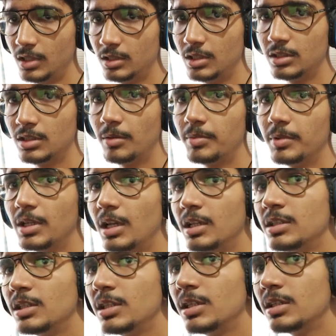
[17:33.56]
This is the
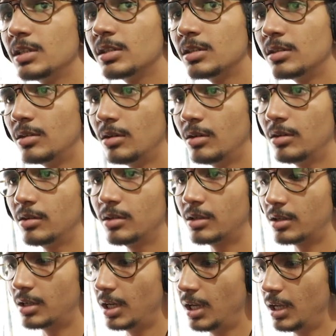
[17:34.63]
PNG.
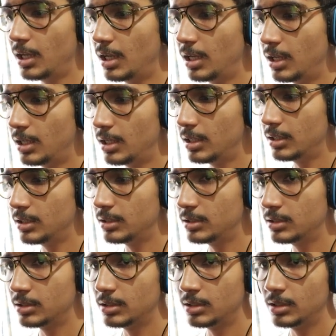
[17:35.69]
Okay
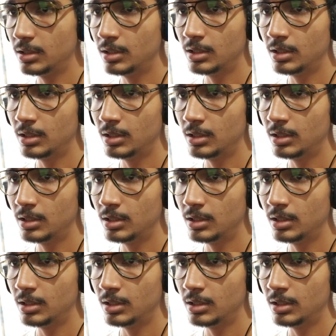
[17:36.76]
guys,